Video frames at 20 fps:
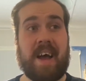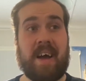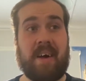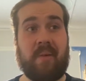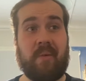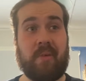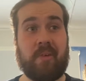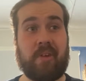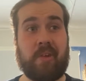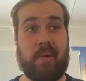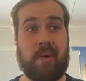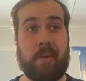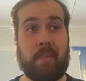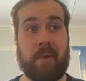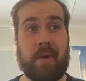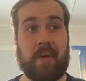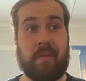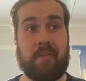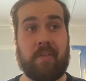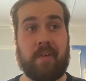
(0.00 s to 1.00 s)
I was doing a
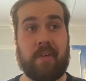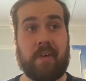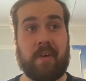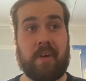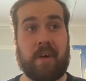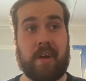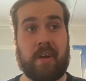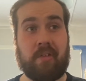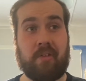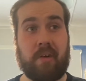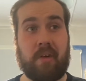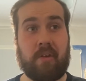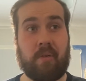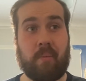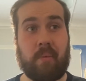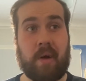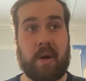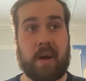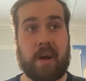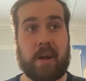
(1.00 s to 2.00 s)
bit of illustration
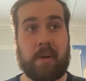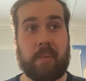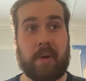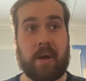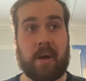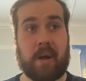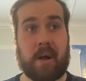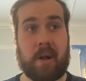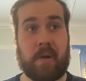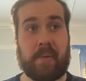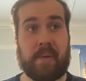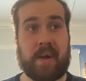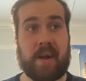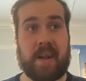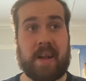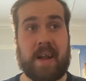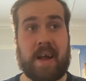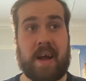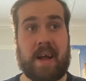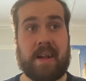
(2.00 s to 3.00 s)
work and a bit of colouring
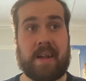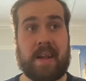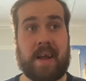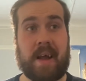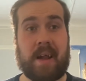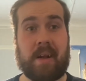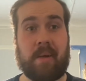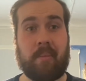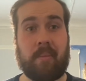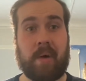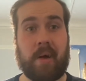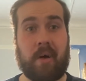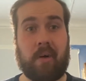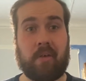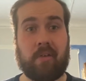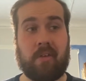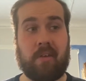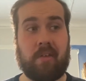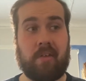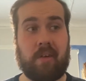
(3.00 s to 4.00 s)
in. And then my
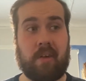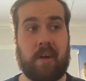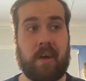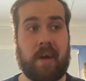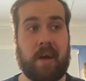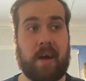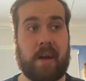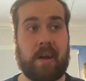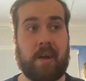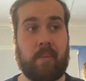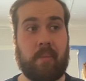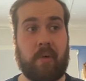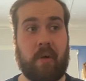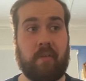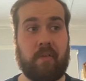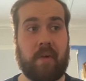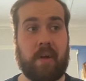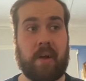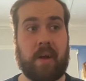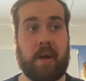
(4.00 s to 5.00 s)
older sister and her
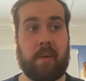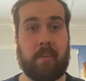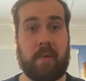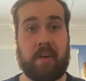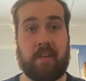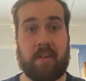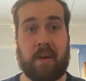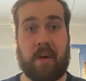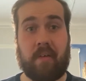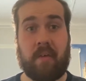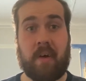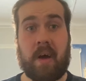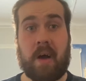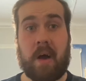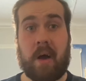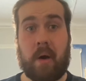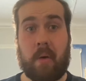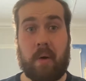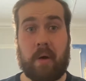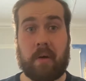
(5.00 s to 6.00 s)
boyfriend and myself
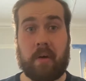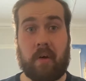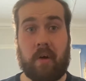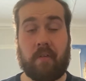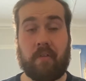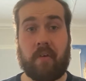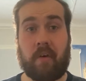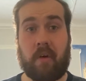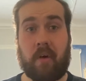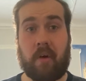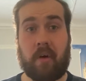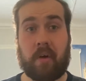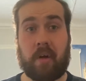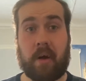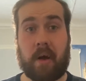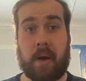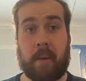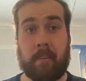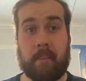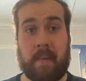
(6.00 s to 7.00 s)
went off on
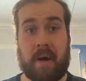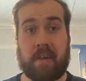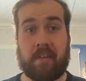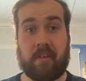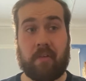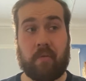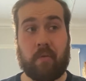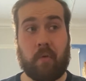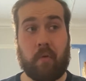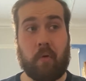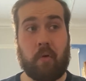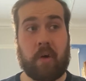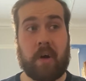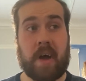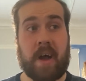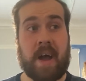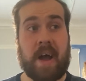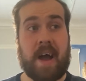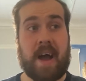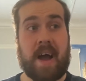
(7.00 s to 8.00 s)
a massive walk
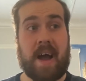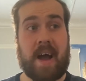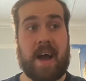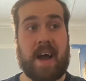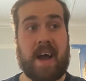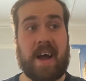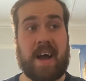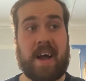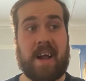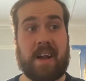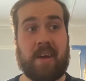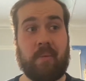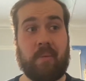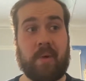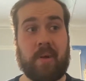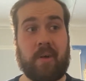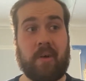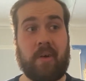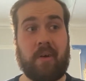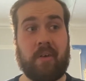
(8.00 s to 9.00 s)
and we
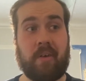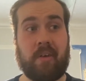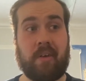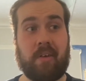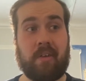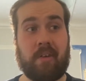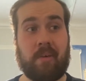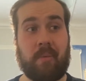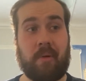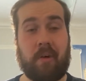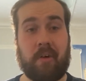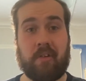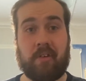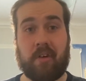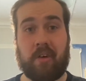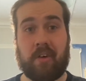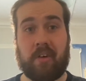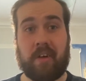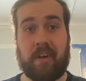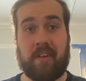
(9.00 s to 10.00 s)
got some hot
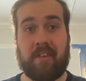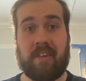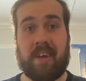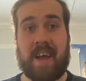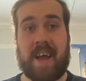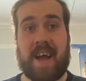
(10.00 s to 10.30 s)
chocolates,